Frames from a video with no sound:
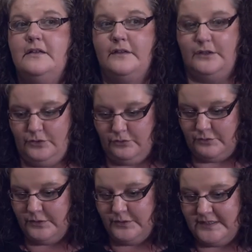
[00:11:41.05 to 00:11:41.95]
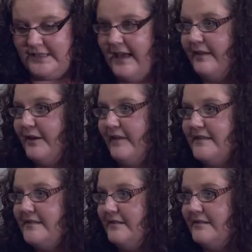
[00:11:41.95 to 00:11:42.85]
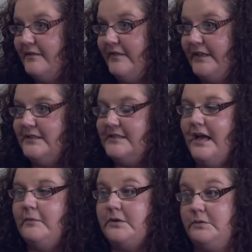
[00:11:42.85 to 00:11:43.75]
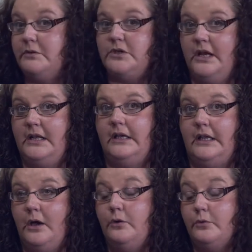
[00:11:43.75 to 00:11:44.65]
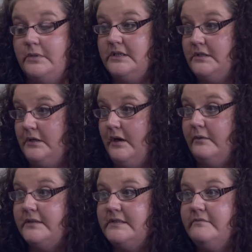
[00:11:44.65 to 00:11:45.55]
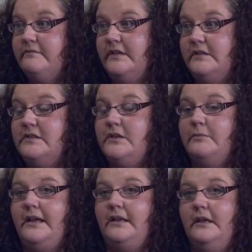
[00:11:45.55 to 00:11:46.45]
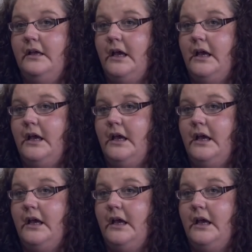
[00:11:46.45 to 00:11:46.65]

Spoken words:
the little rolls of Tylenol they sold at the convenience stop because we were trying to get home because, I was feeling so bad.